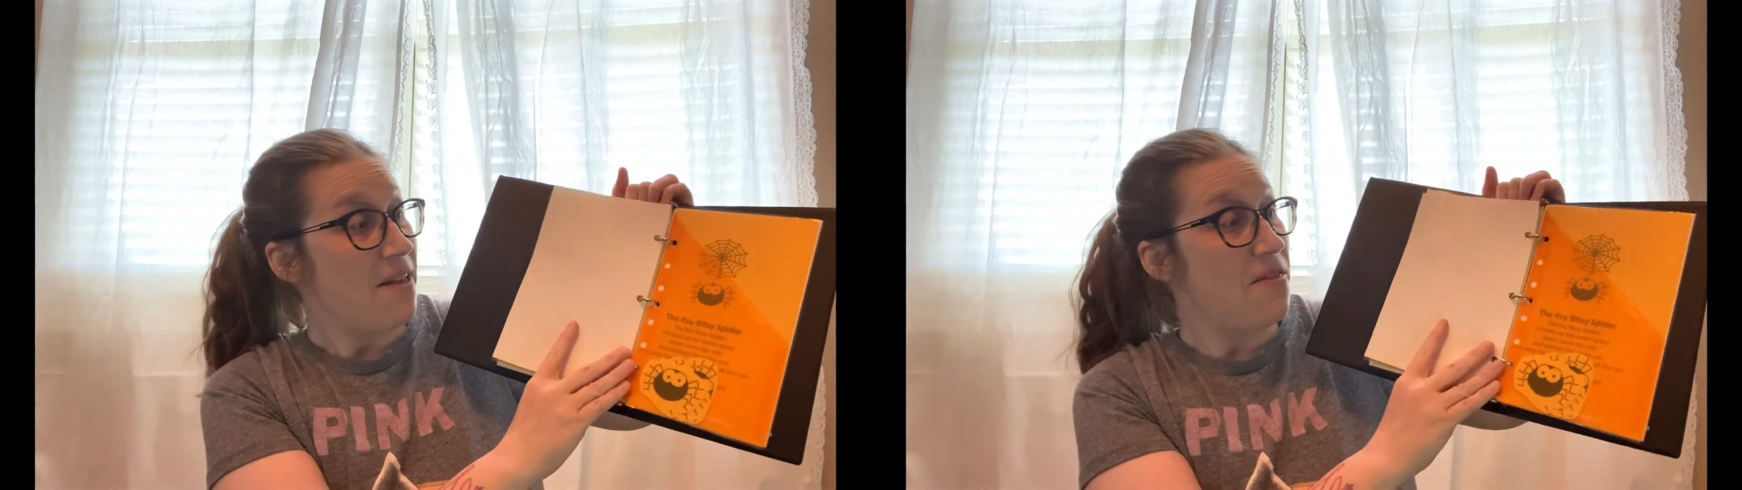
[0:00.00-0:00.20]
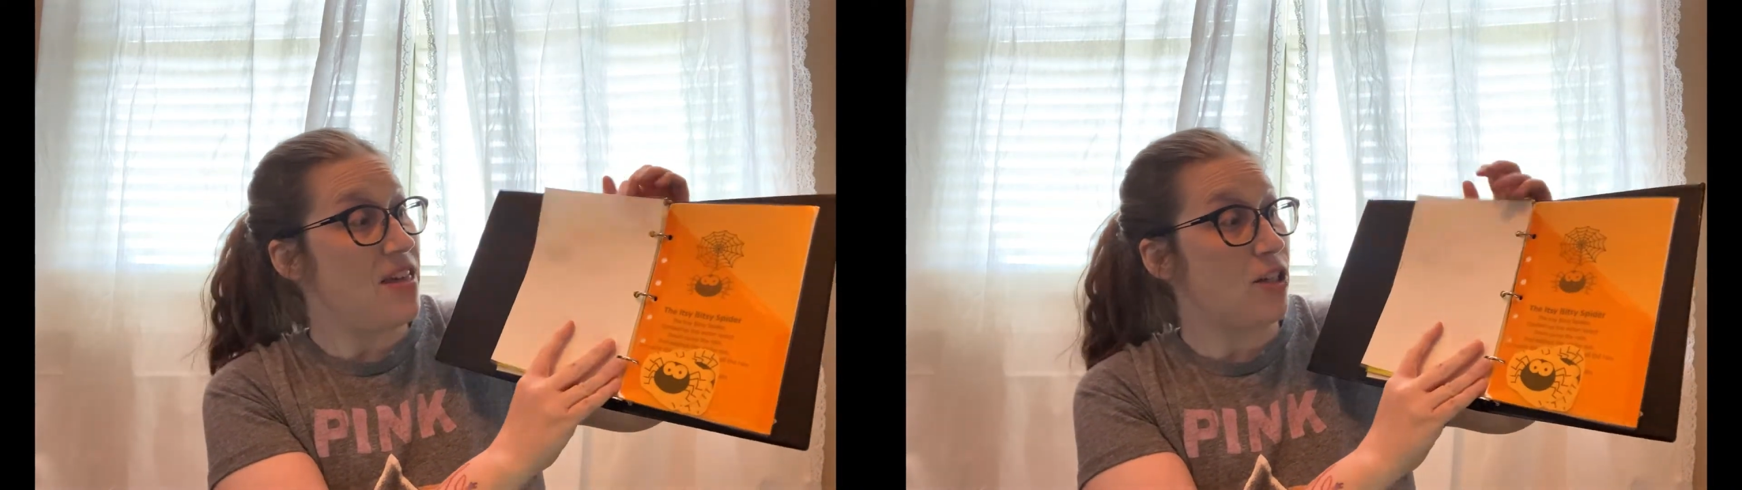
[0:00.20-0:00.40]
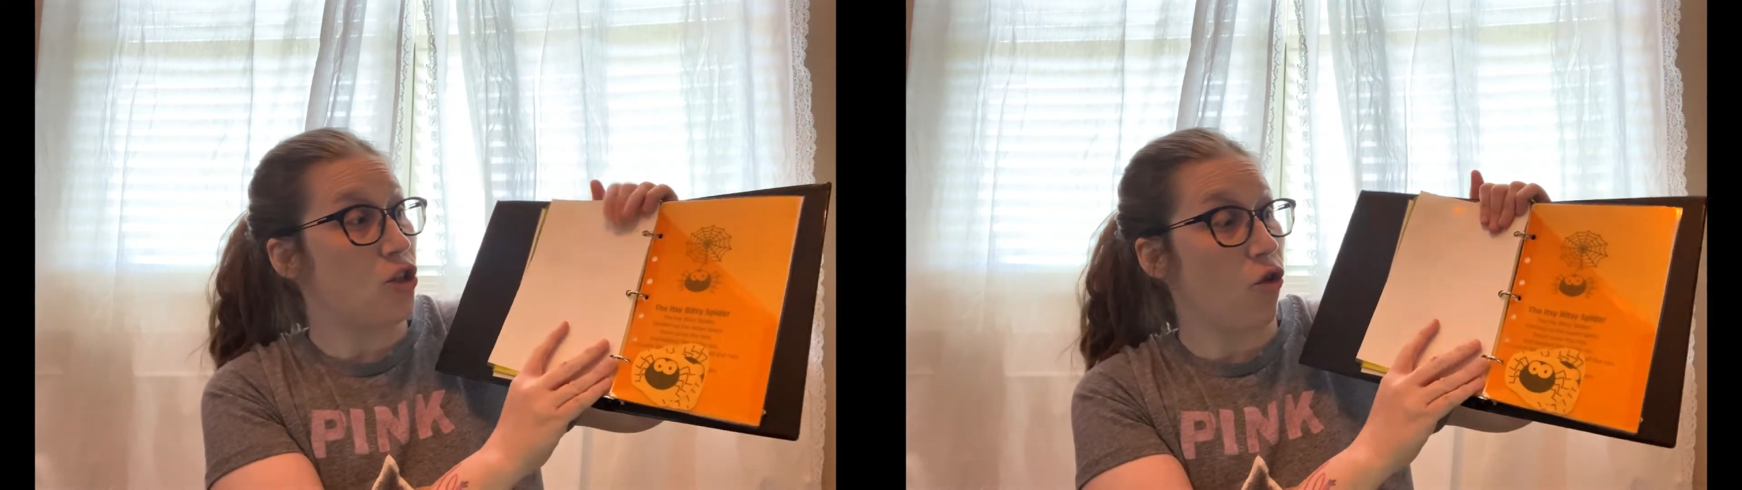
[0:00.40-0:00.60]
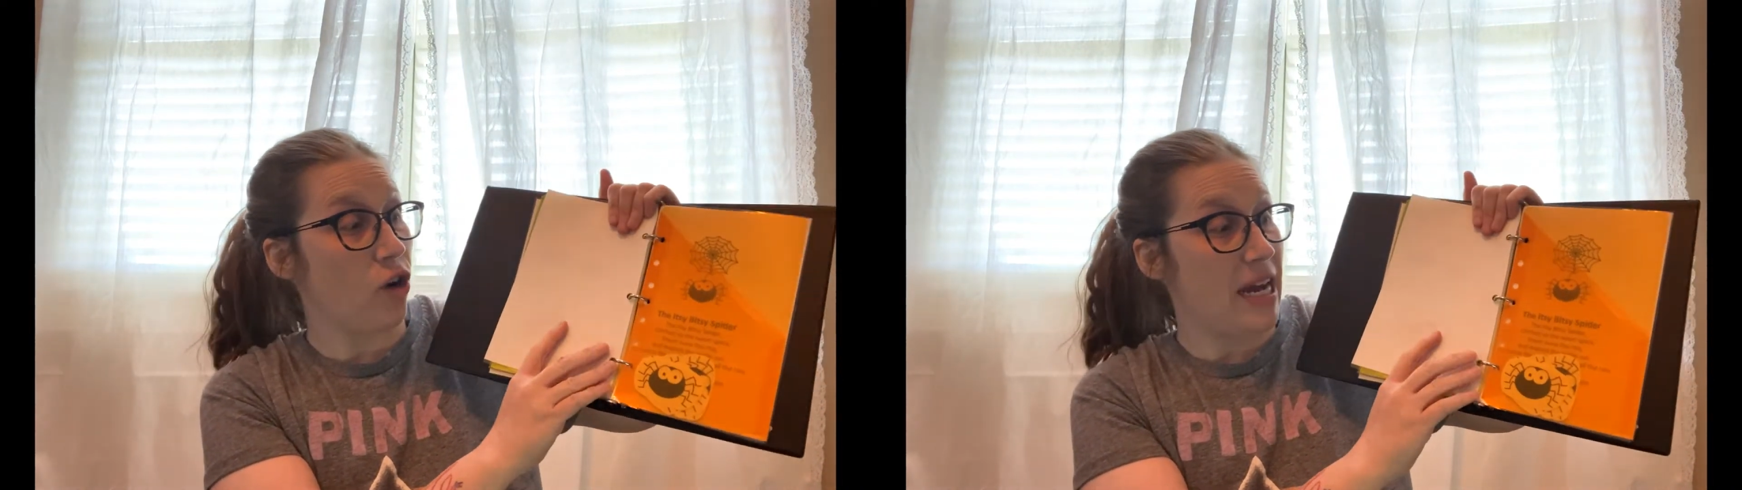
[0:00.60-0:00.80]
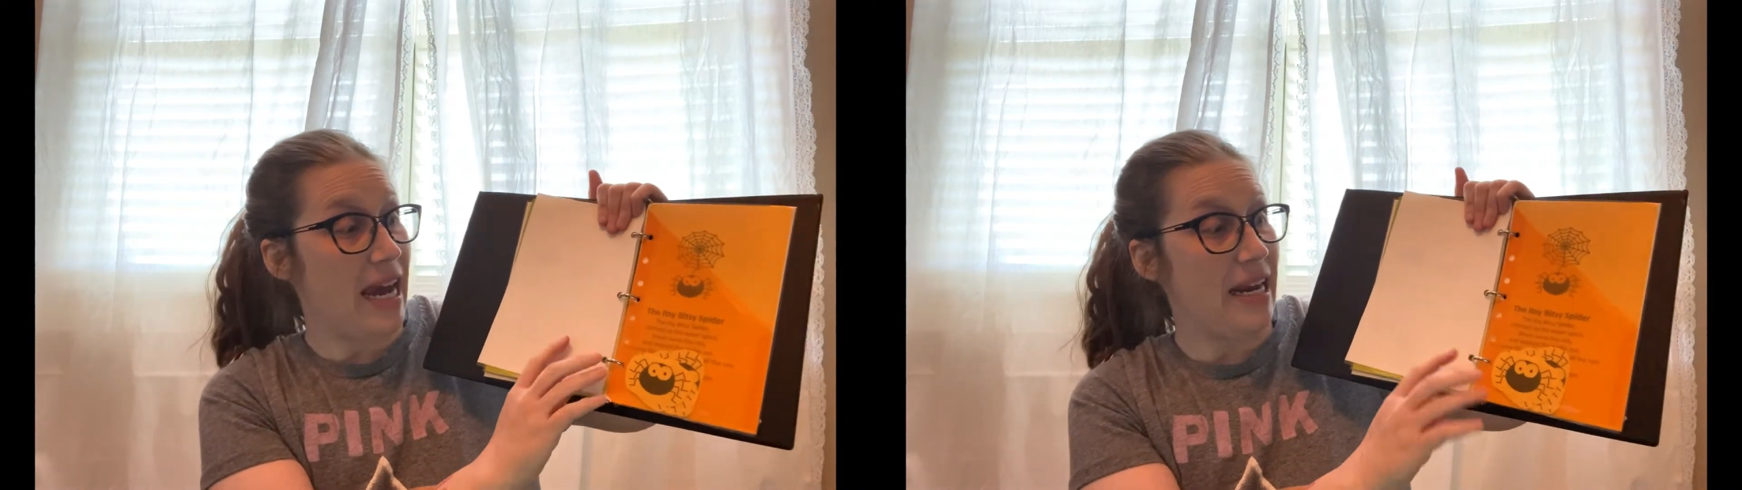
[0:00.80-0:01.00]
this
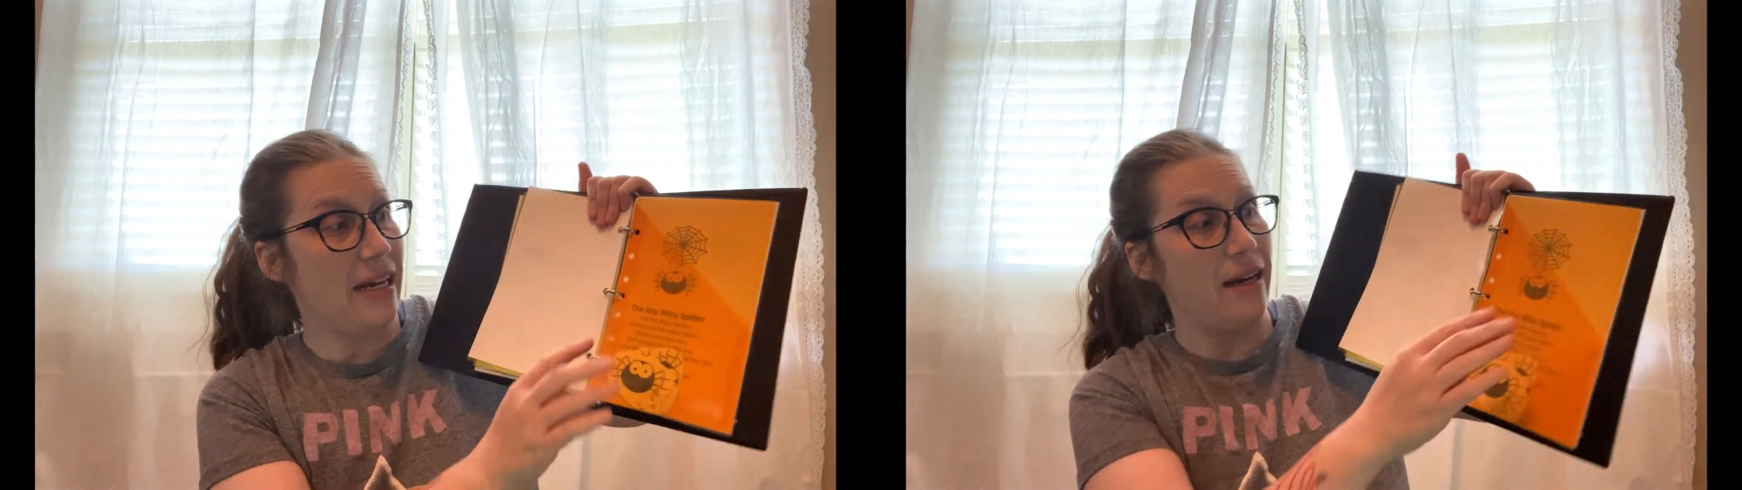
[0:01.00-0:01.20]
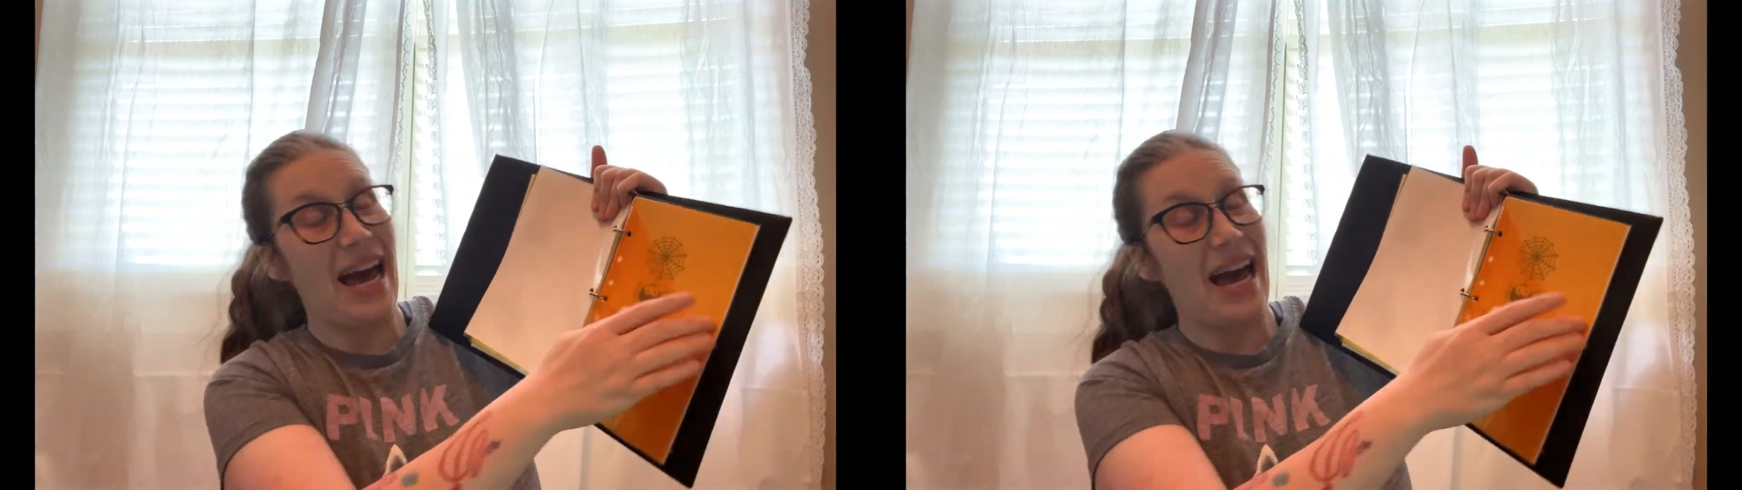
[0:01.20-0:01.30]
created,